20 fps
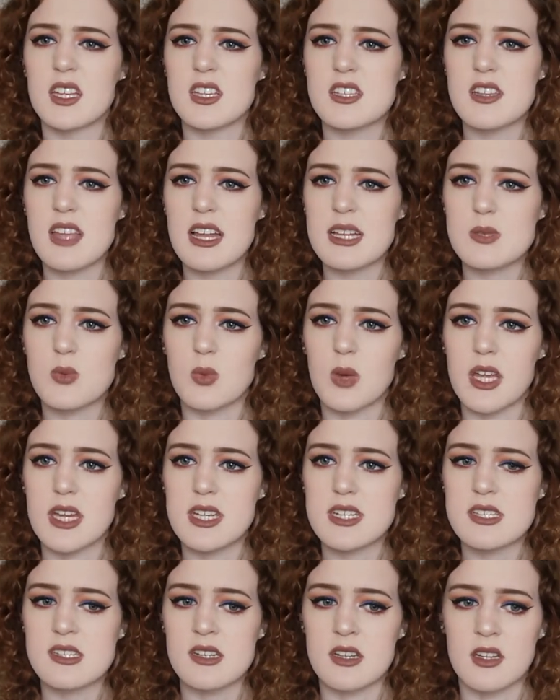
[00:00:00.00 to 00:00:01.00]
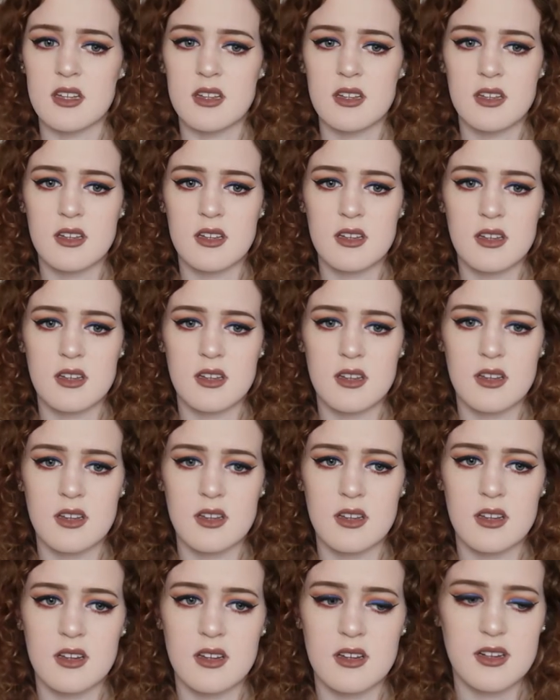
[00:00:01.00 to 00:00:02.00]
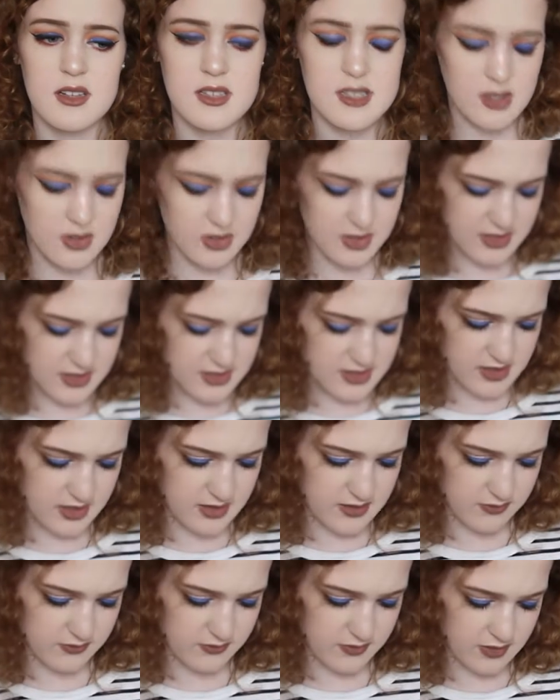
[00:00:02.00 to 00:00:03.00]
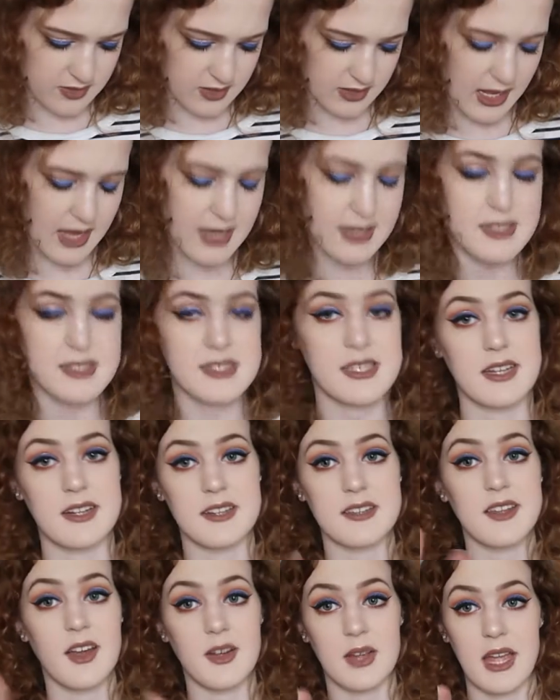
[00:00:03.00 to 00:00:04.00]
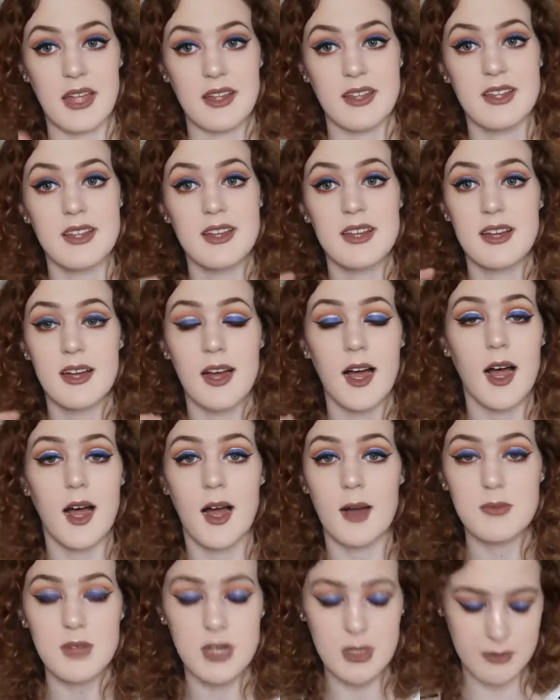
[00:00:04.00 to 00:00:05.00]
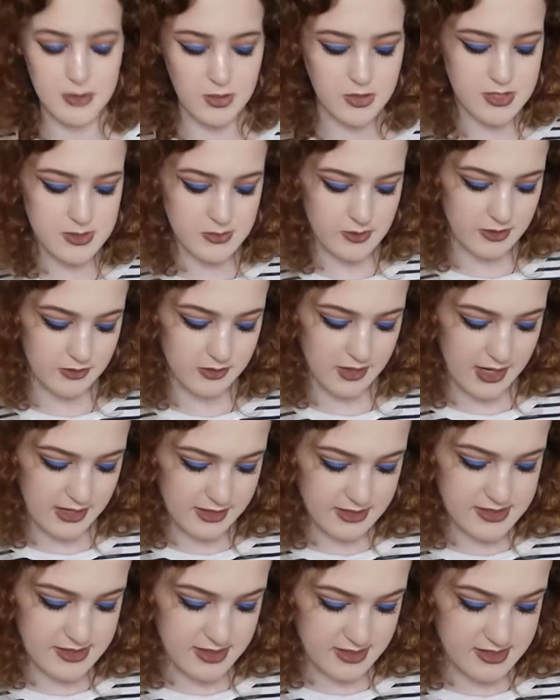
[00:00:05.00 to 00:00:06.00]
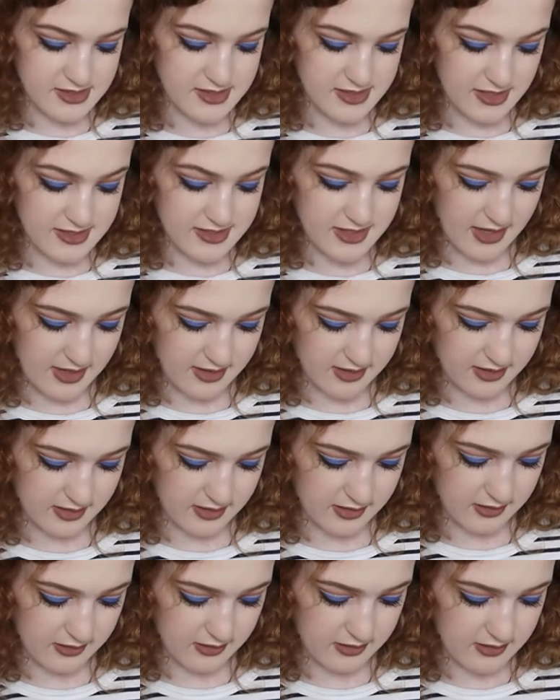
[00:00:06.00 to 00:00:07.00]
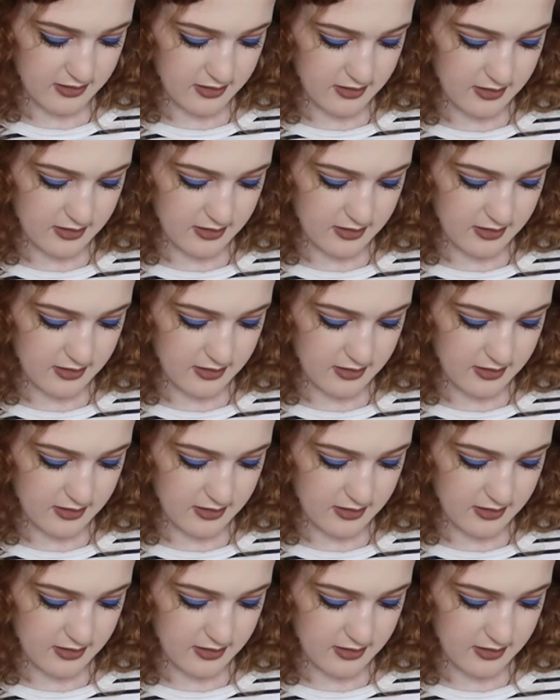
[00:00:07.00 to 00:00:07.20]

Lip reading: So that's weird, isn't it? Because I got it in a size, the hanger said, okay, I'm going to be honest with you, the hanger said size 8 here.